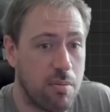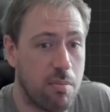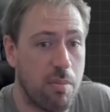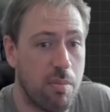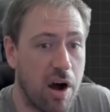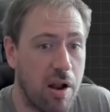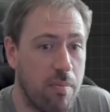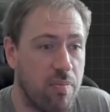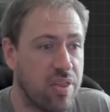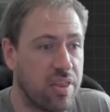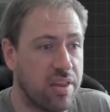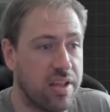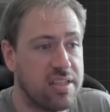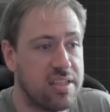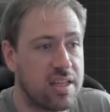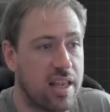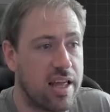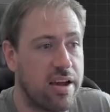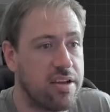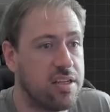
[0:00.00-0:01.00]
but
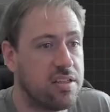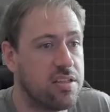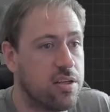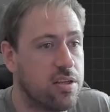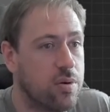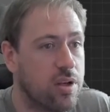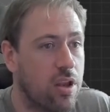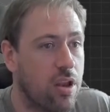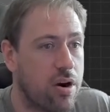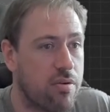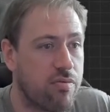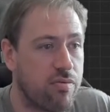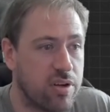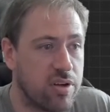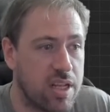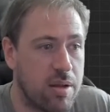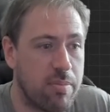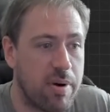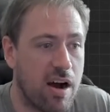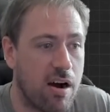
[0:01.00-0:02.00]
these allow you to do a lot of
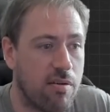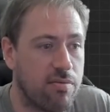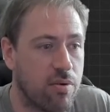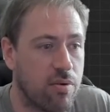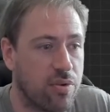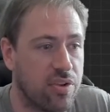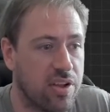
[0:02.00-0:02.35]
really powerful